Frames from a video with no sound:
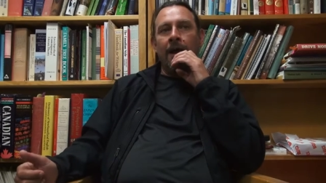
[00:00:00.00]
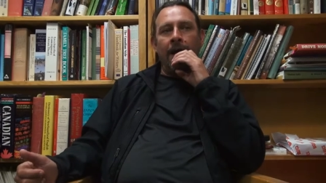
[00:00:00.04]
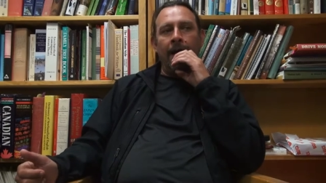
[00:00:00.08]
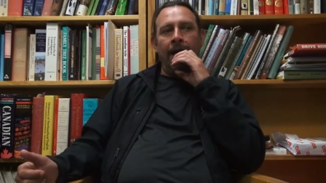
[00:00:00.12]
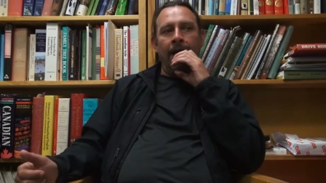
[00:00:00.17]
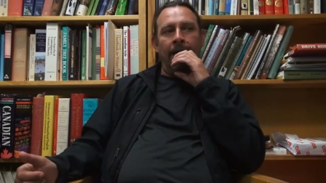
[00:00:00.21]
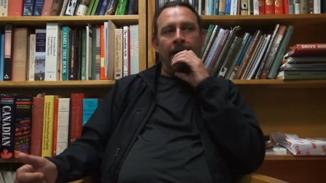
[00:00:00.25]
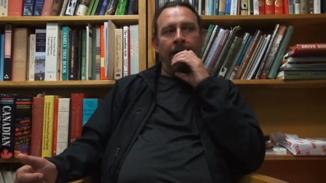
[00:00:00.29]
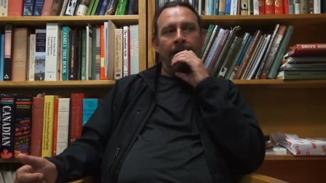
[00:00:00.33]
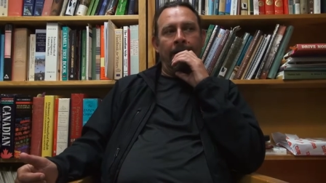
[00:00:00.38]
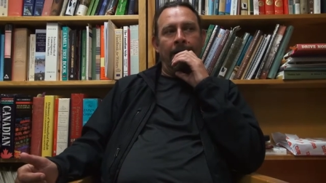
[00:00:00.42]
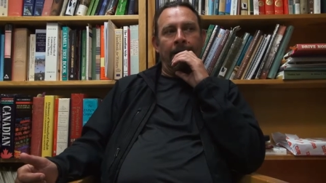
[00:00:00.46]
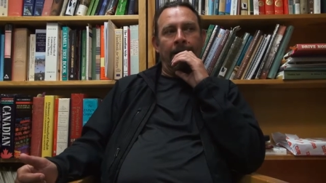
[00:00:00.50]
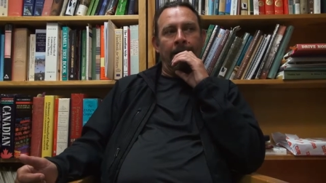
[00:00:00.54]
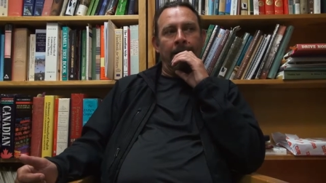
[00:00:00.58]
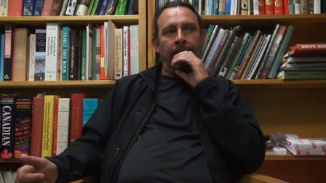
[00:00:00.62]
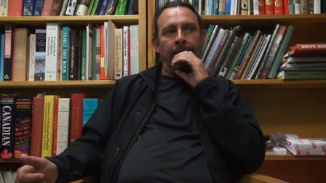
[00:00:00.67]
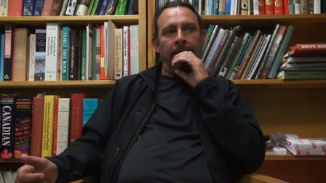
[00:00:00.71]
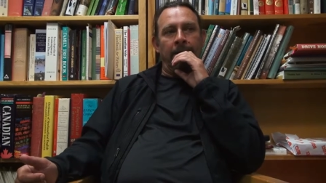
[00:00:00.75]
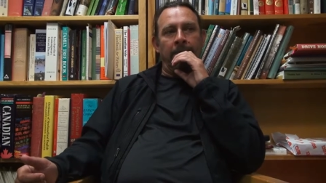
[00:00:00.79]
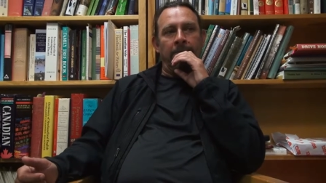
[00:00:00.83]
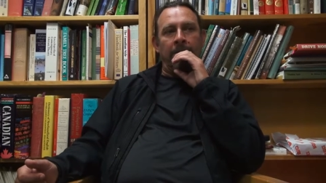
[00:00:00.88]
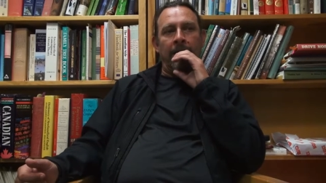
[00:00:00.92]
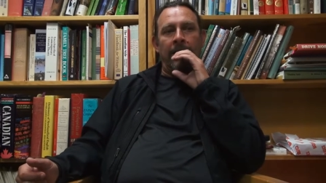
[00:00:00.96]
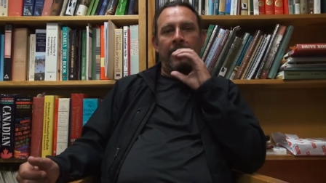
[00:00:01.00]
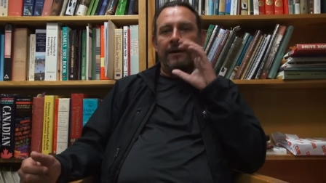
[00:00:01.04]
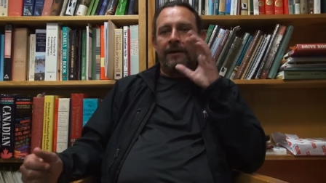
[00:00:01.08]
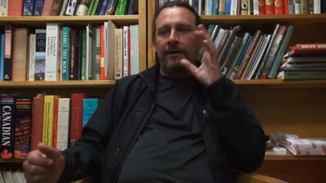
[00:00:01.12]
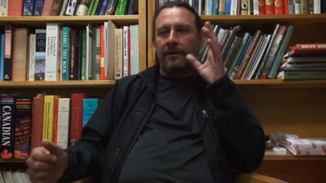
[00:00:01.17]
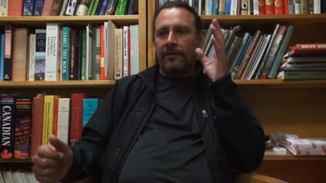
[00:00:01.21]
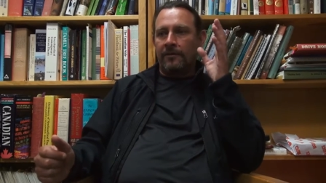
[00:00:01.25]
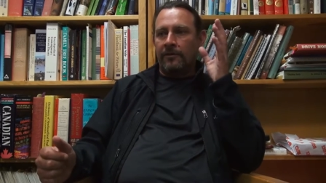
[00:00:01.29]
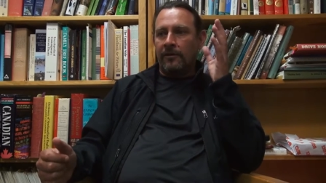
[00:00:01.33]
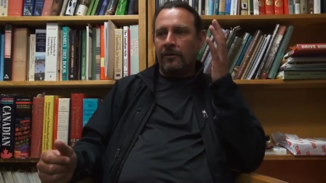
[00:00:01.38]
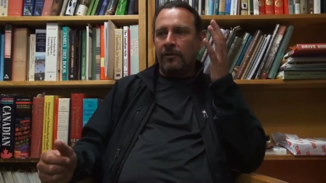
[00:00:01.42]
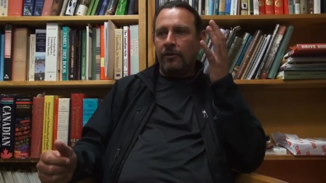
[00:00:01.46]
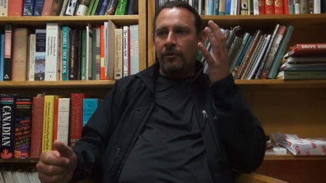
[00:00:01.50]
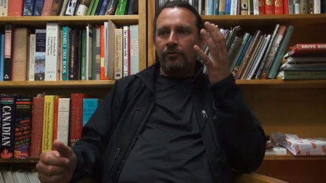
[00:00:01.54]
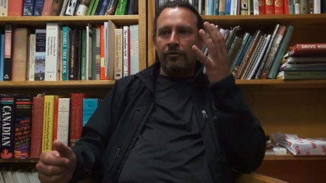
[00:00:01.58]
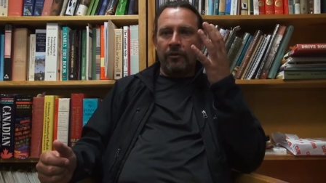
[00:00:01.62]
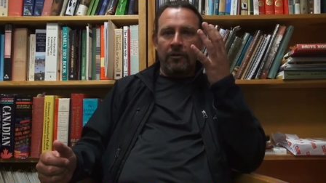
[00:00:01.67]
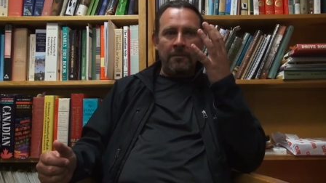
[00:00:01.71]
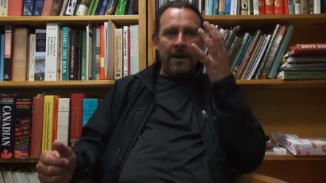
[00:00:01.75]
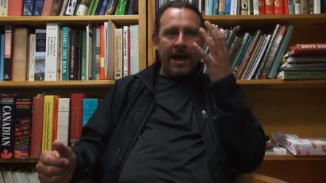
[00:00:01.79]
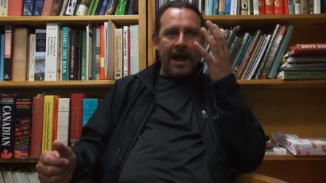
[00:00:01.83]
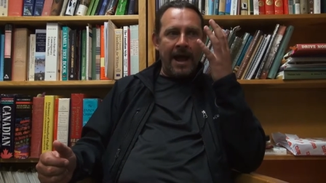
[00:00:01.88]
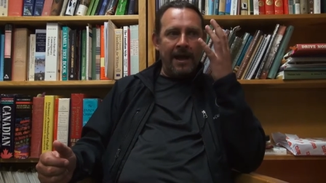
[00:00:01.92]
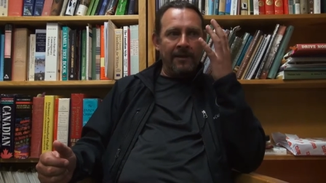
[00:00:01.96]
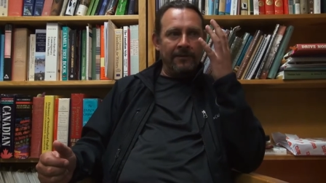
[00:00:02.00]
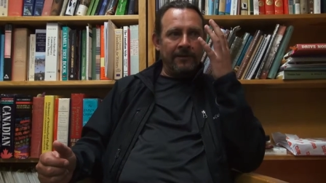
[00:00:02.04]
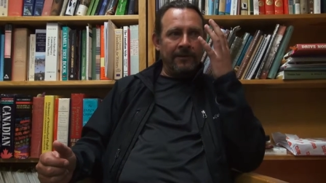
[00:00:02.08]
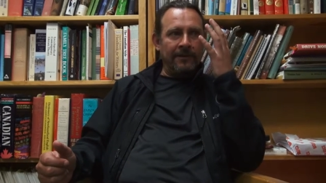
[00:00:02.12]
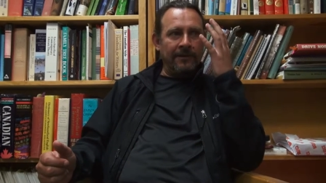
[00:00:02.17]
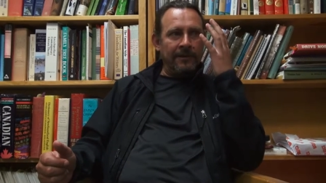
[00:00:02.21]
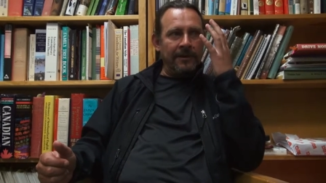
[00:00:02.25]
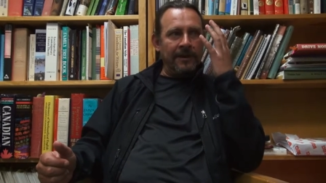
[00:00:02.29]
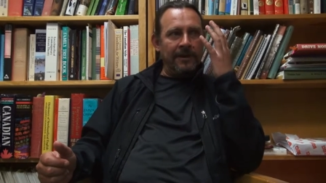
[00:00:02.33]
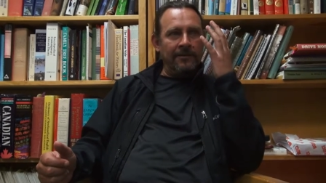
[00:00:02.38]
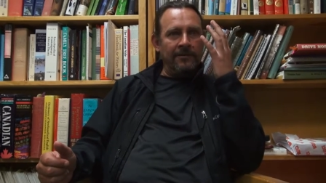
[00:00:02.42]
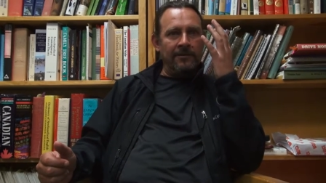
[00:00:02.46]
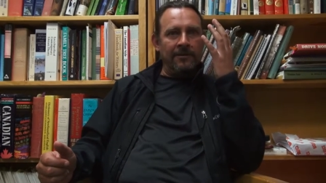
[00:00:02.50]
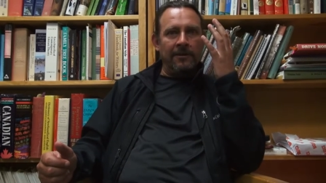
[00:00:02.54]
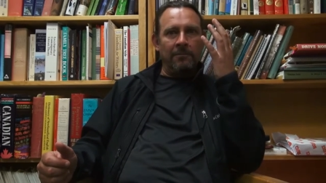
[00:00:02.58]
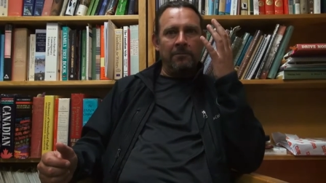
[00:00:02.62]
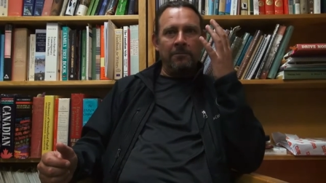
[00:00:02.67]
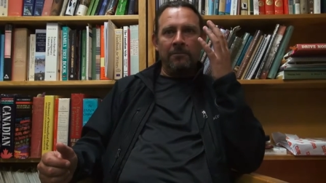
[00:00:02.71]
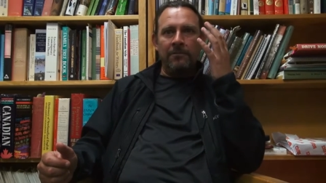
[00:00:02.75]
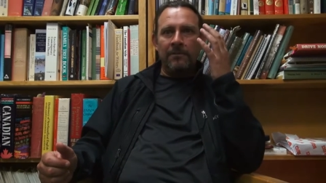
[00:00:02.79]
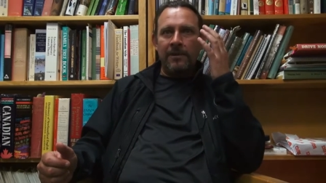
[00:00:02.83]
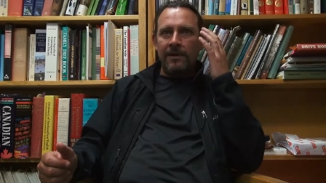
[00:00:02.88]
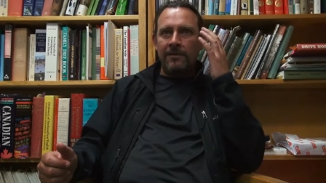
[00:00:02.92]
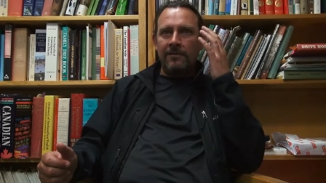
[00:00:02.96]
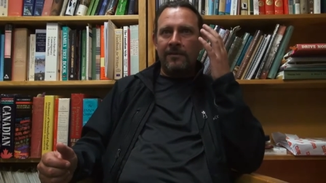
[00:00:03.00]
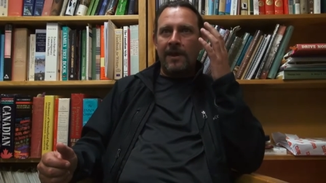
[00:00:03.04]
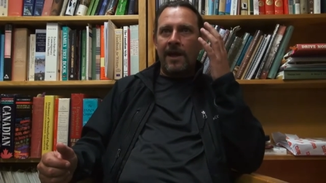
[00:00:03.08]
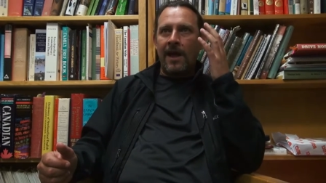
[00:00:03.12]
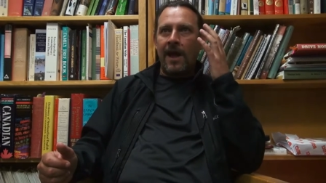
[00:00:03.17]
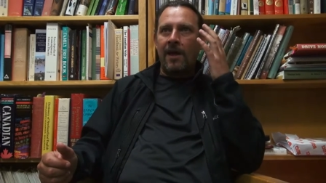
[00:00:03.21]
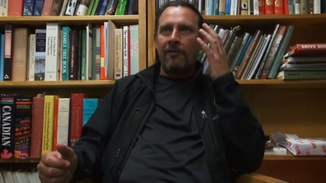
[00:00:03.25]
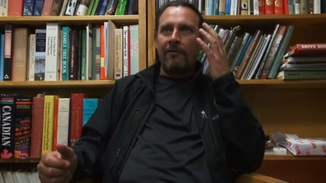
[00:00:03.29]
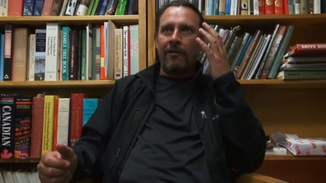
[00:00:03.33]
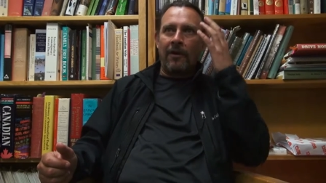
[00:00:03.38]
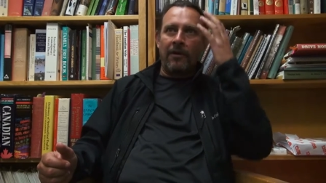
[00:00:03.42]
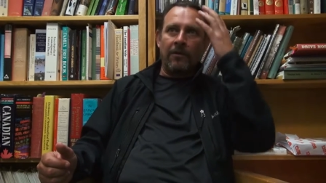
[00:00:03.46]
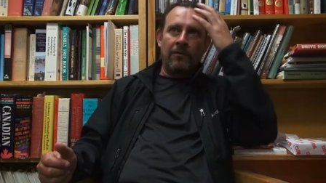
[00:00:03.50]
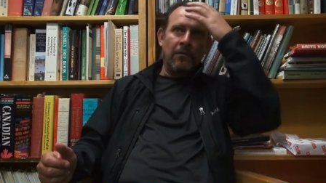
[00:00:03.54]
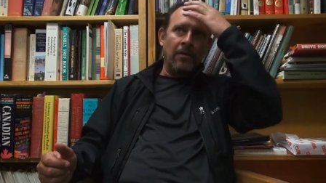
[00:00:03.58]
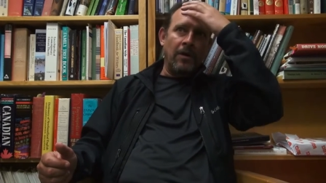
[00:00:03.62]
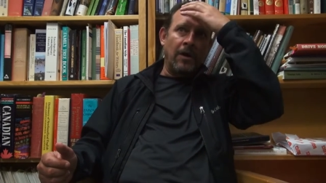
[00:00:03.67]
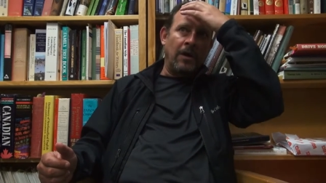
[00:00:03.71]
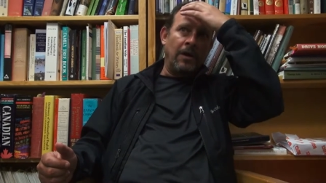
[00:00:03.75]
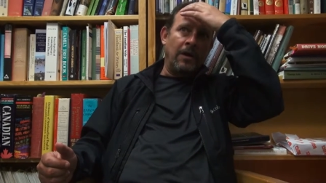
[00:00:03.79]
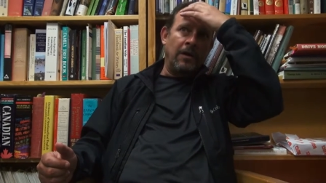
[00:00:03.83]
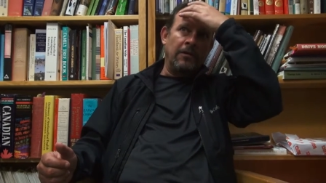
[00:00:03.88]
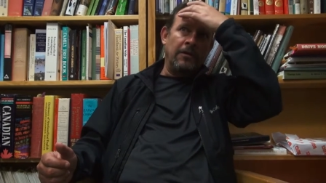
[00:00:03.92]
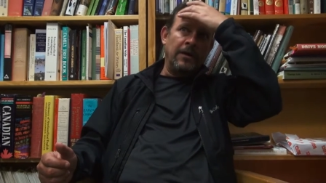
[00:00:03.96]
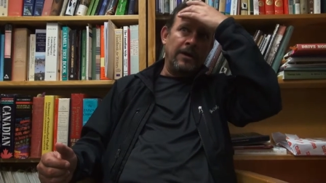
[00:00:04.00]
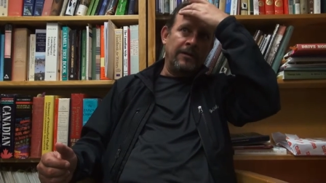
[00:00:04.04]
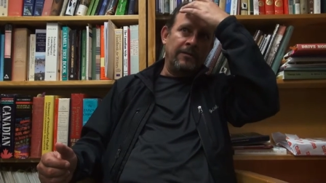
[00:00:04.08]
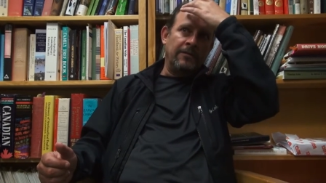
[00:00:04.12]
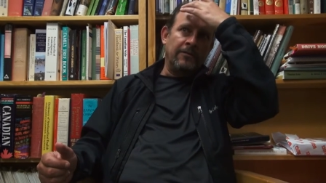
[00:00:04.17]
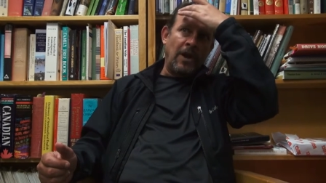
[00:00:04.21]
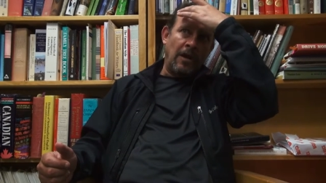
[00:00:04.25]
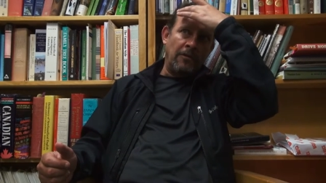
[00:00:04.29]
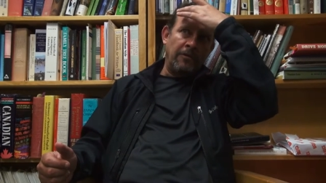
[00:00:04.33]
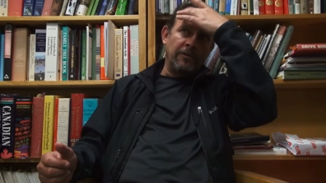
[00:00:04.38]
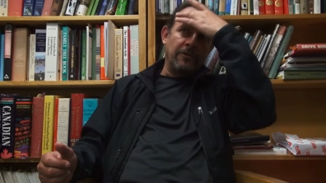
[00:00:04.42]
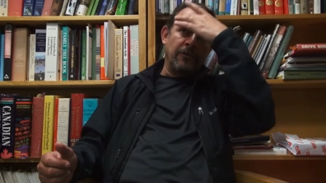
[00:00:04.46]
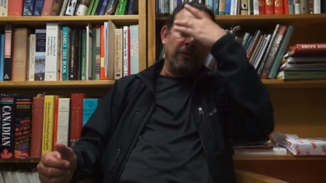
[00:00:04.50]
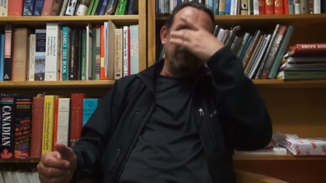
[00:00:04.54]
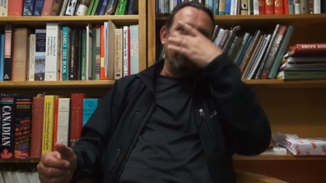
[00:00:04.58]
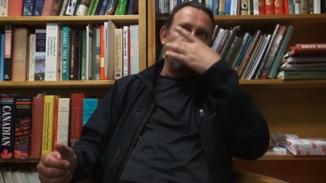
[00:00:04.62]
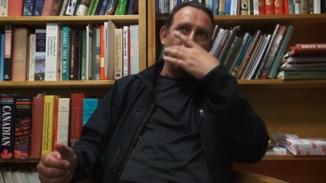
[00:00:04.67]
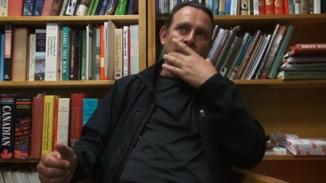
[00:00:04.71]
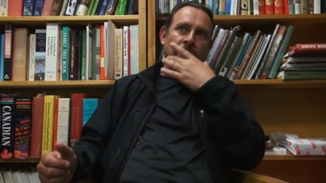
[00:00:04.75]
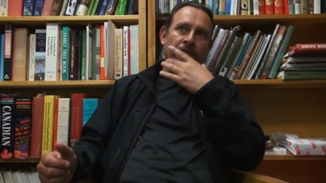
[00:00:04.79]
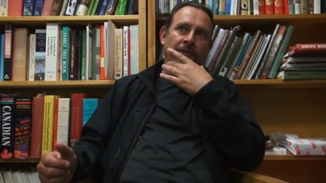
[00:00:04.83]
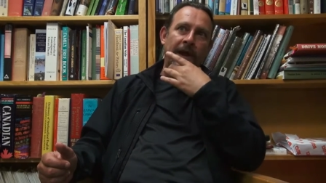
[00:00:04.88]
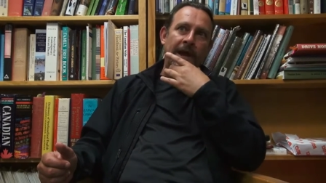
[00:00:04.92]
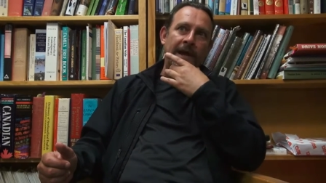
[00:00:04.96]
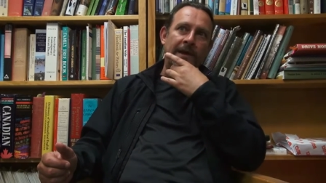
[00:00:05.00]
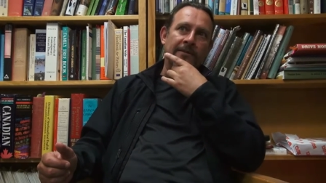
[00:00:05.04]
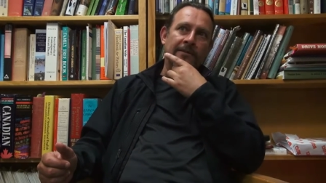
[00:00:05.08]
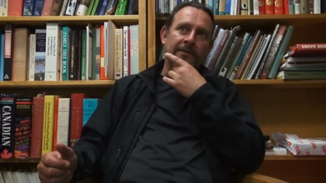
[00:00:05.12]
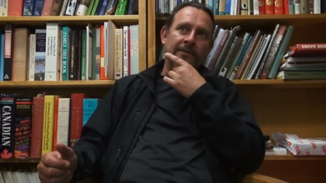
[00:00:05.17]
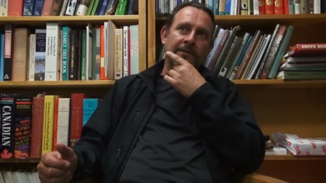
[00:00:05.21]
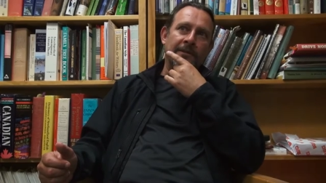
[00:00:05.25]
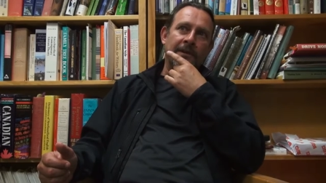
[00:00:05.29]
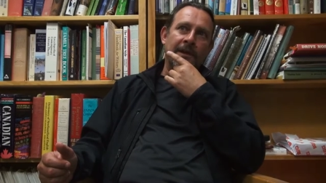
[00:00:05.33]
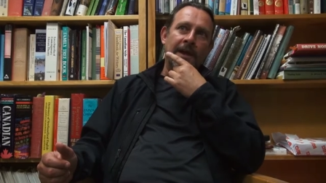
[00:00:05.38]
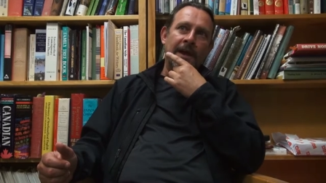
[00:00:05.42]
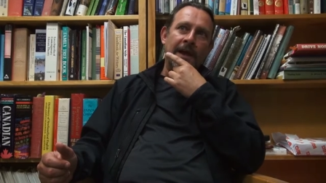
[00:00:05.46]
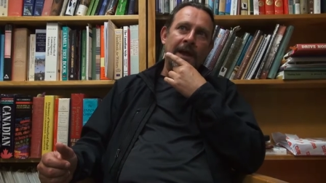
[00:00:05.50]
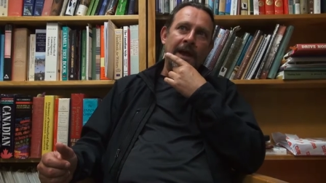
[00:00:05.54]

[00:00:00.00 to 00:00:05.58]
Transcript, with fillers: because um, neutral mask needs to needs to have a uh, it covers the full face